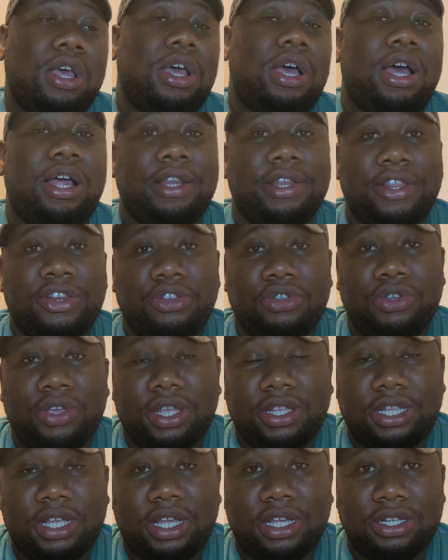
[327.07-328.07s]
and then you
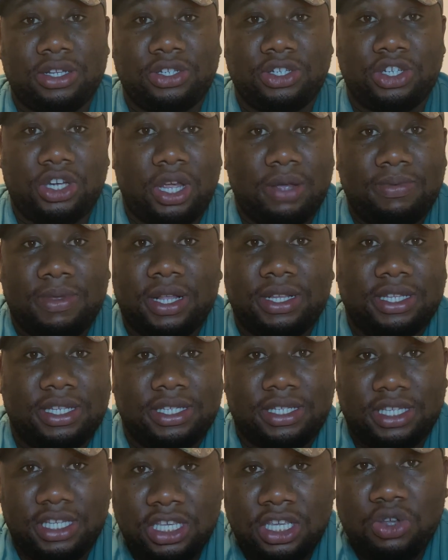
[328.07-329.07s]
get a job that
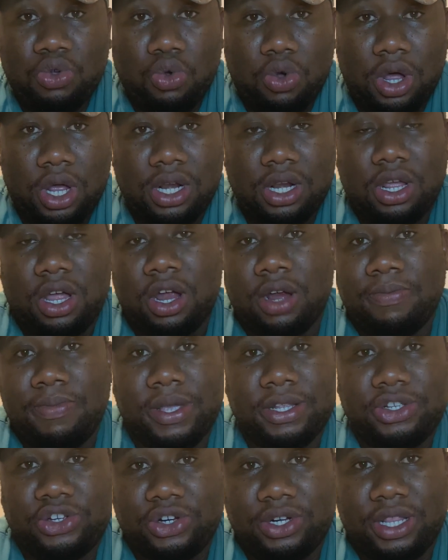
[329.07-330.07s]
is equal or
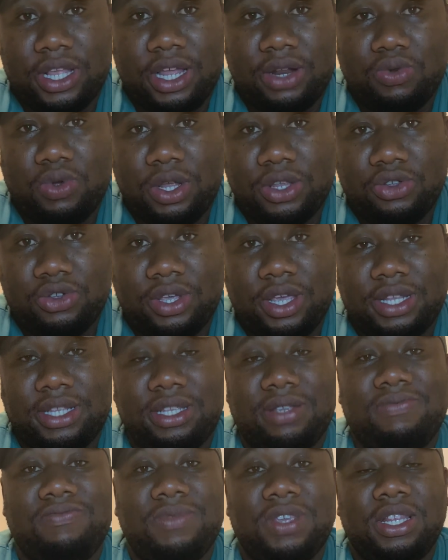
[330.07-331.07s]
better than what you get
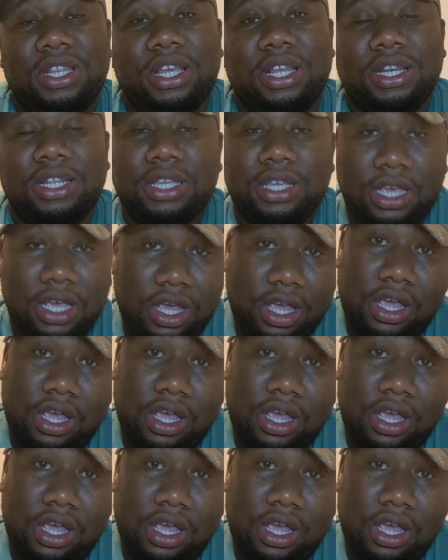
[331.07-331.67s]
immediately.